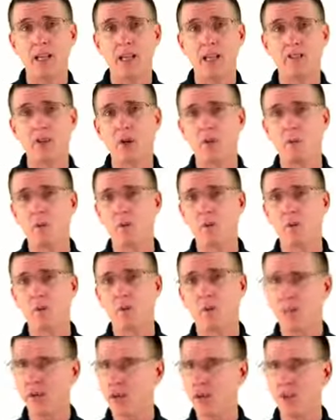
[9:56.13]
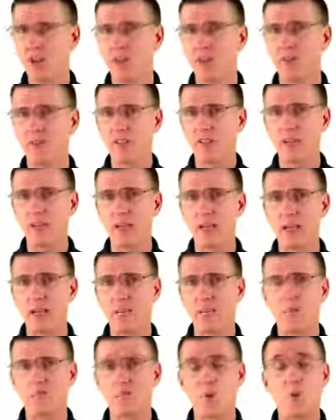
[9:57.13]
So, what does all of this
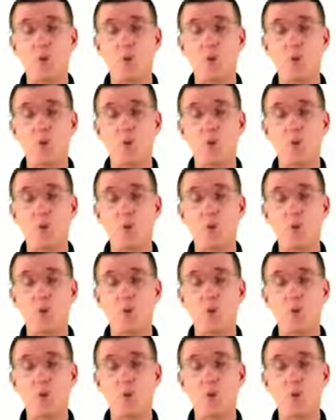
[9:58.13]
mean?